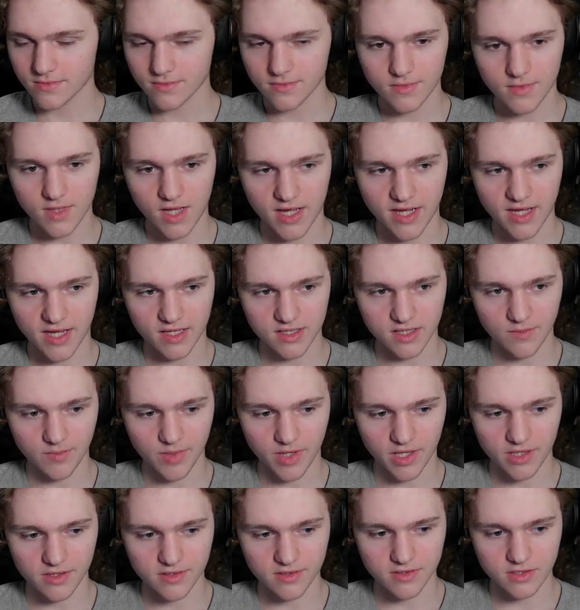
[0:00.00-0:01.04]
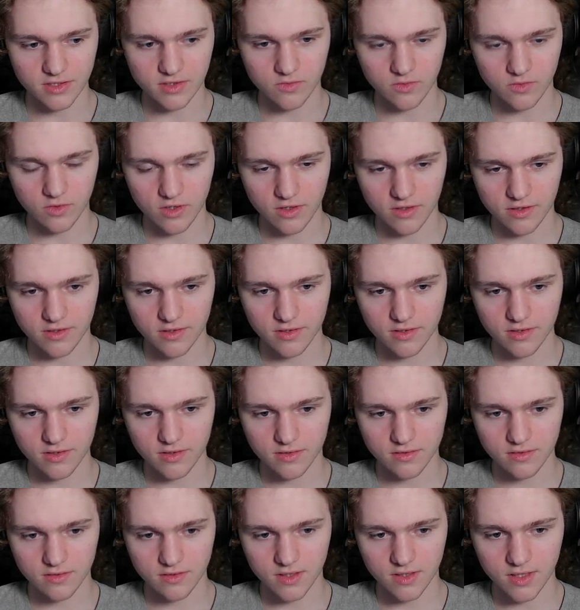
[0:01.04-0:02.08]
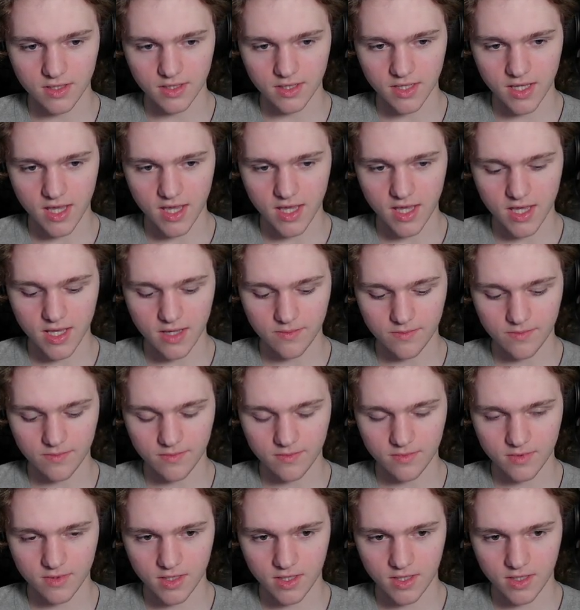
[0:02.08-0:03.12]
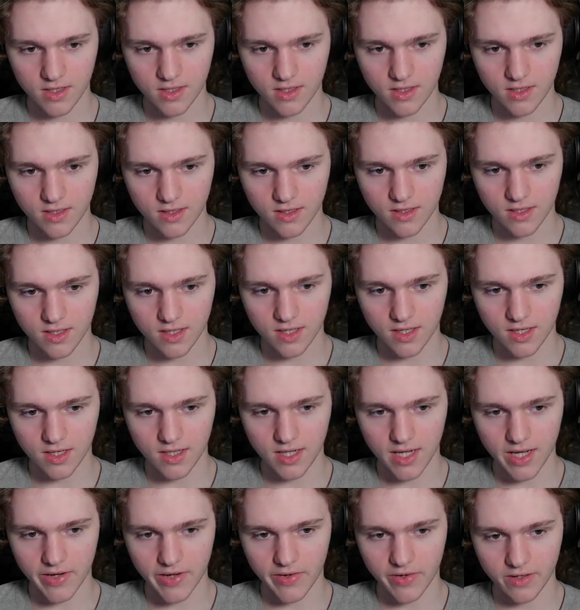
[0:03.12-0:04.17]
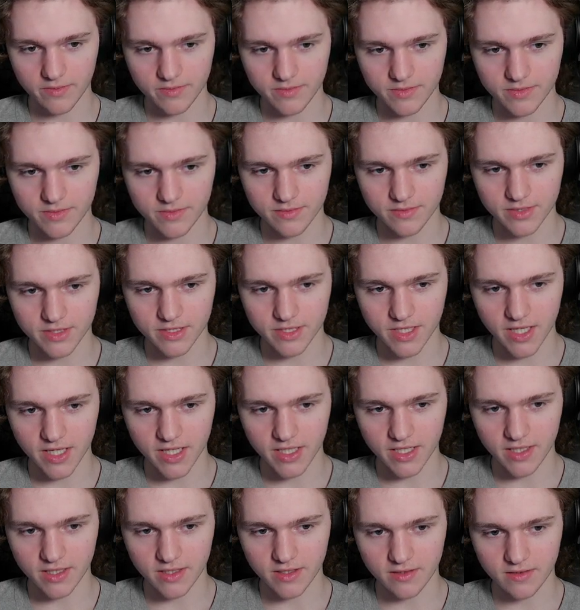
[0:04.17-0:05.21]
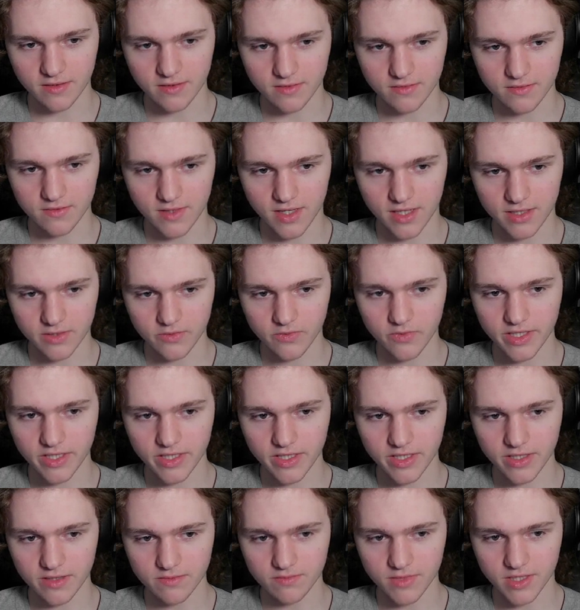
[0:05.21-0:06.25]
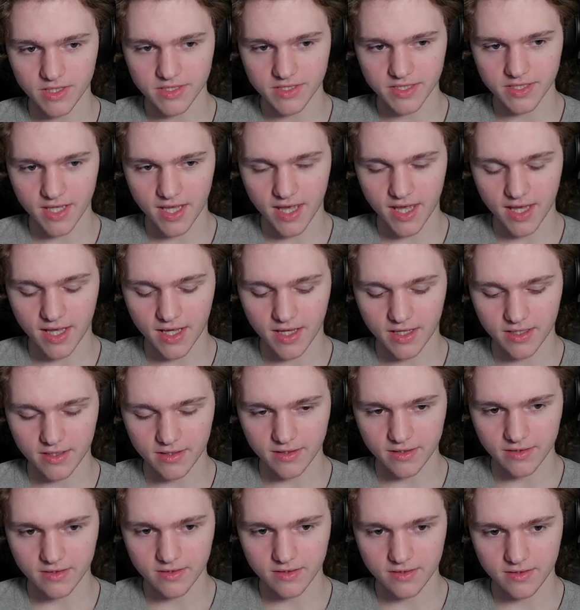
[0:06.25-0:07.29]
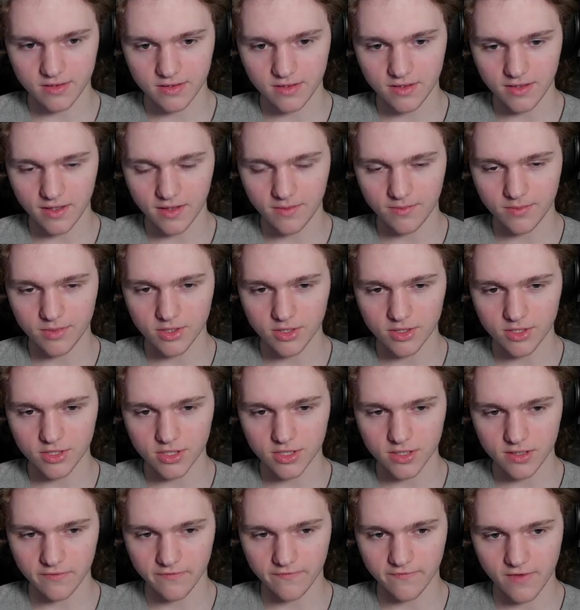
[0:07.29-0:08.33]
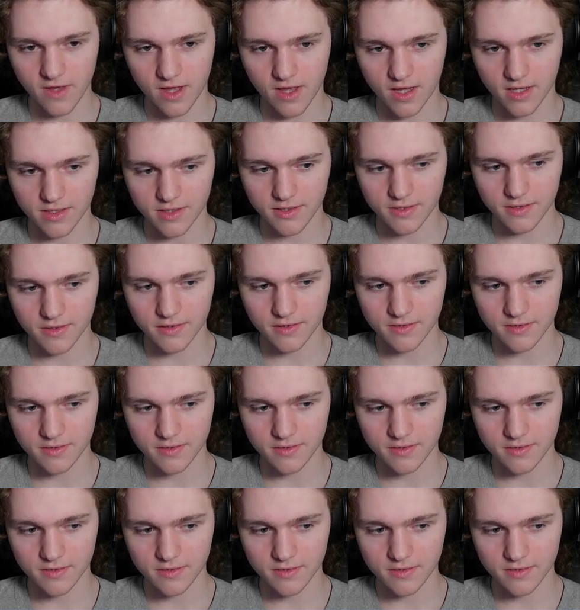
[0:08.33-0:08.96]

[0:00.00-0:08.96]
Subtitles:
I got the buttons to work in the game, and now I'm stating that we must add numbers to the font,